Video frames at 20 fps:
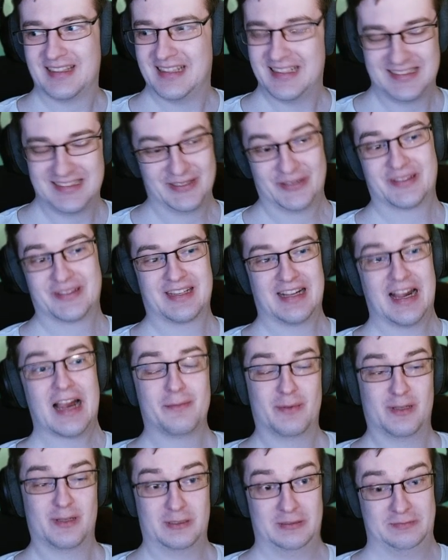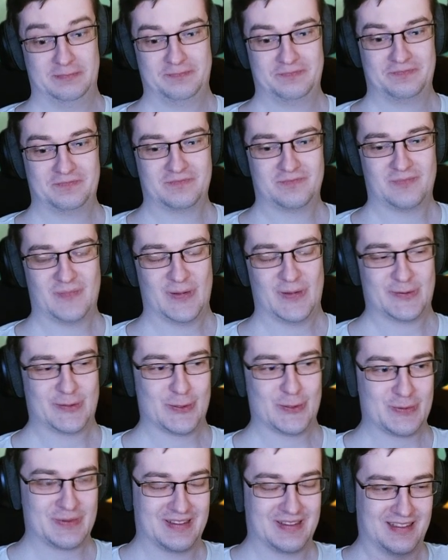It's not reliable.
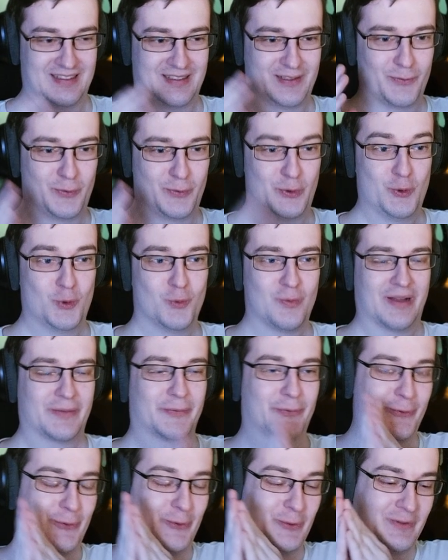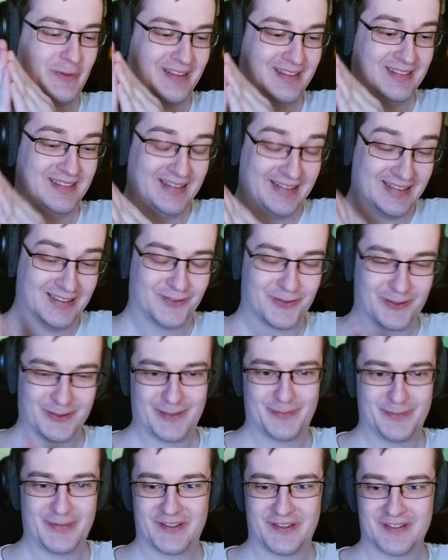So you want to heal from
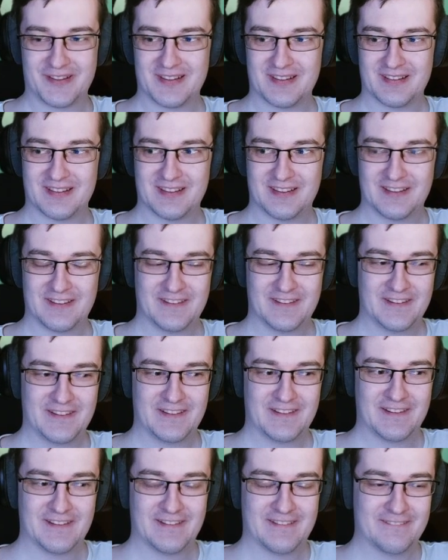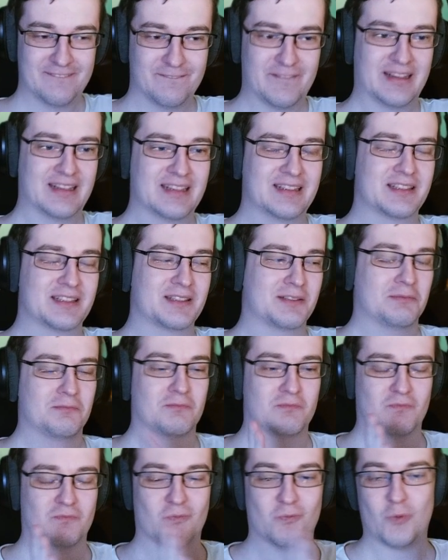damage when it
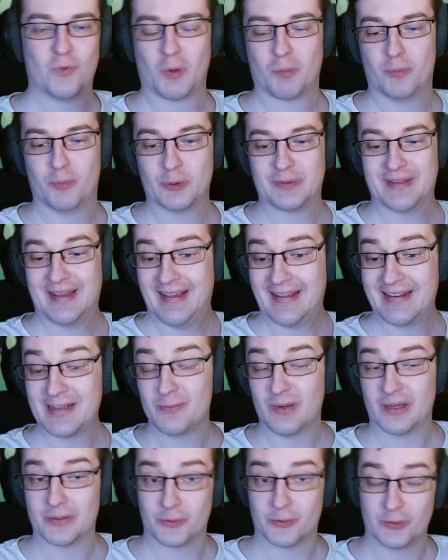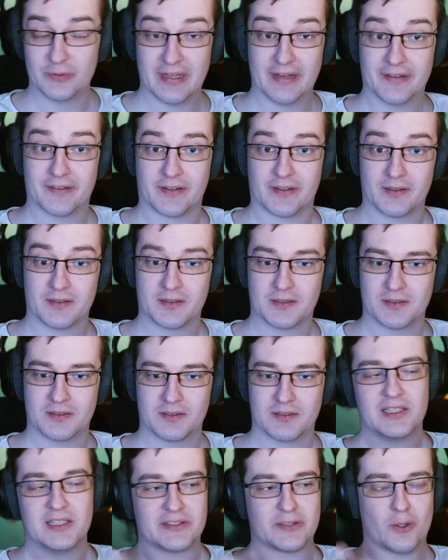won't put anyone to danger.
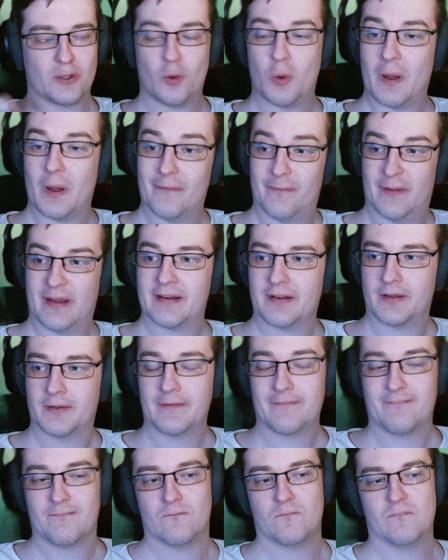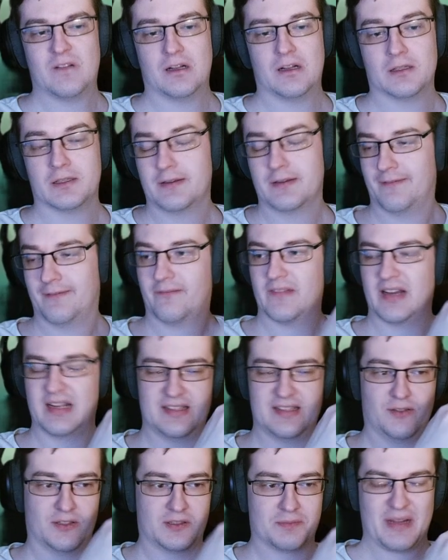So when
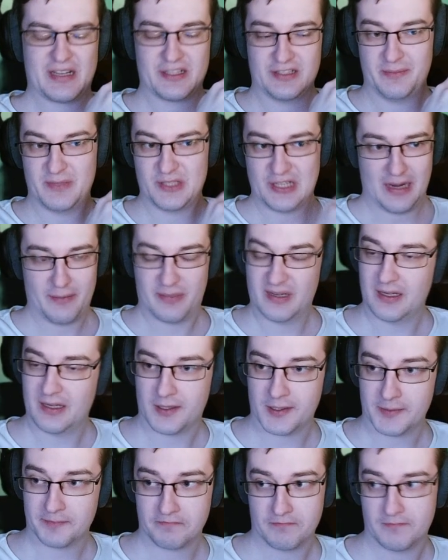it's not much damage happening,